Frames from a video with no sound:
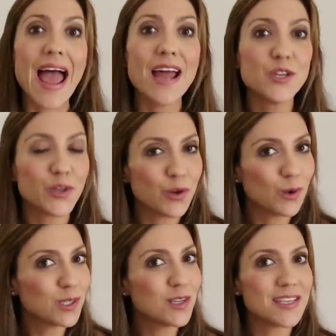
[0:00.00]
and you can
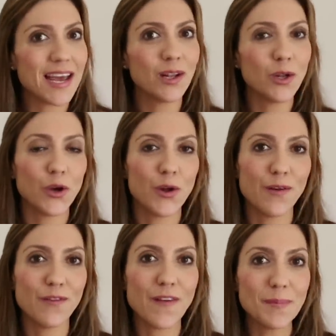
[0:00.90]
also download
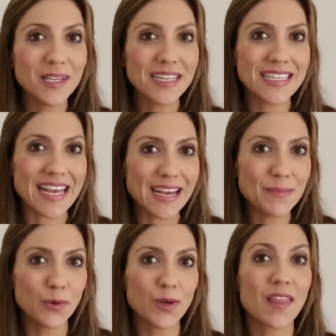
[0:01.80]
her fabulous
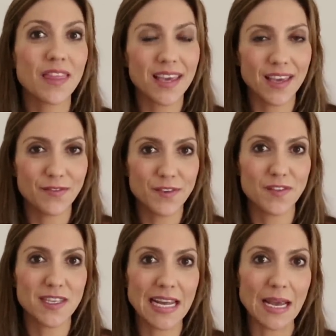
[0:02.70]
ebook, The Gift
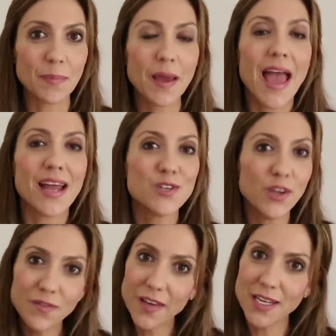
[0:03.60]
of Sleep. And
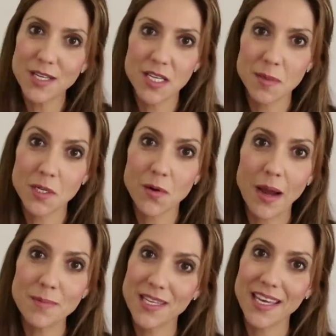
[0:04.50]
don't forget to
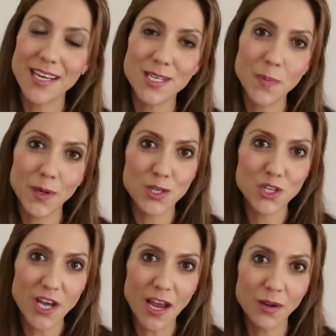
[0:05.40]
subscribe to the Kids
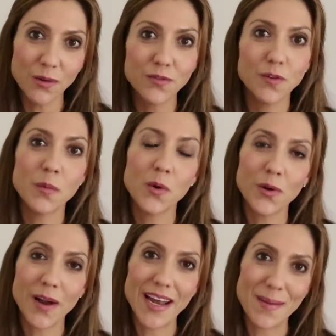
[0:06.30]
Post channel for more
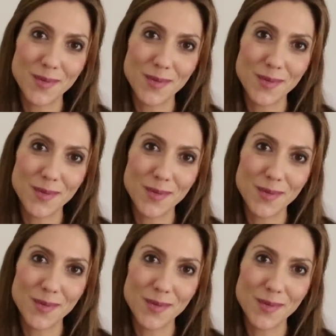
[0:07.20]
great